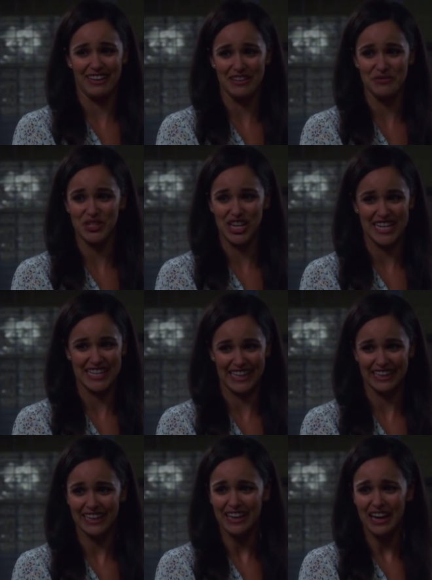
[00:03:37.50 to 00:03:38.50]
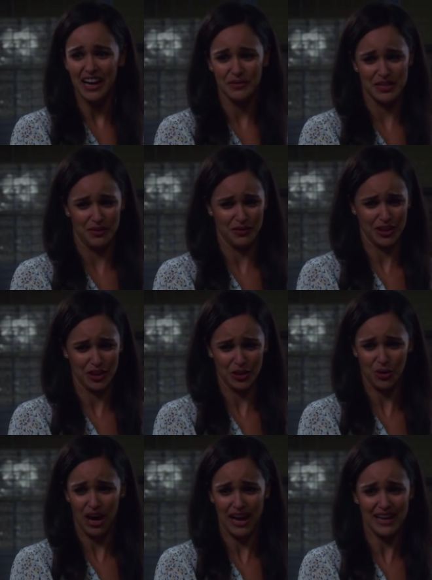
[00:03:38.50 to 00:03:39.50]
I'm shaking. I'm definitely gonna
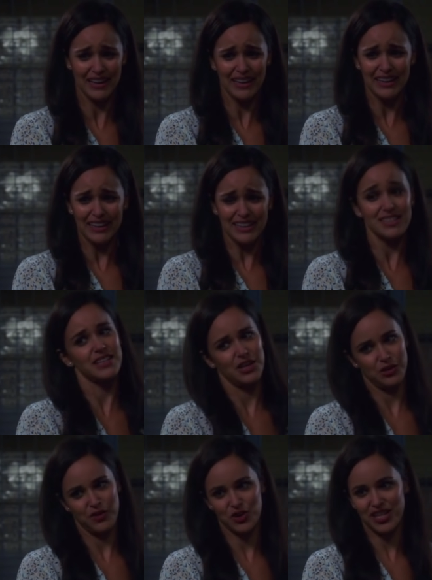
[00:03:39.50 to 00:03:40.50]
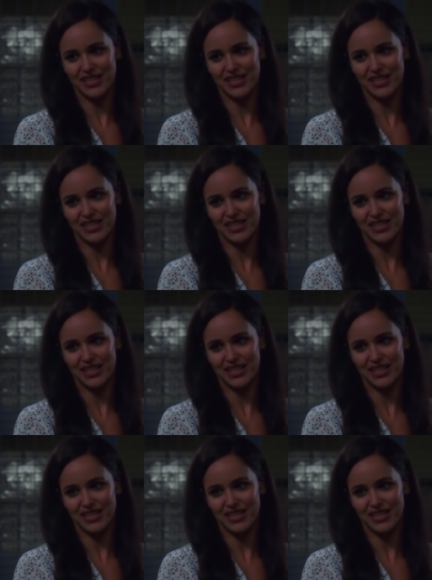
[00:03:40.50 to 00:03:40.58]
cry. Title of your sex